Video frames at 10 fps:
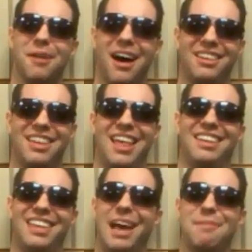Uh,
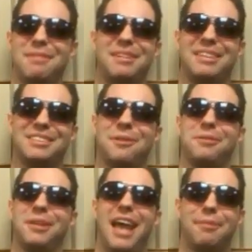that made me
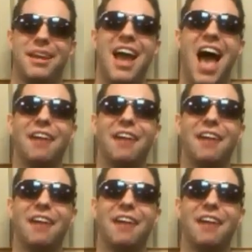extremely happy.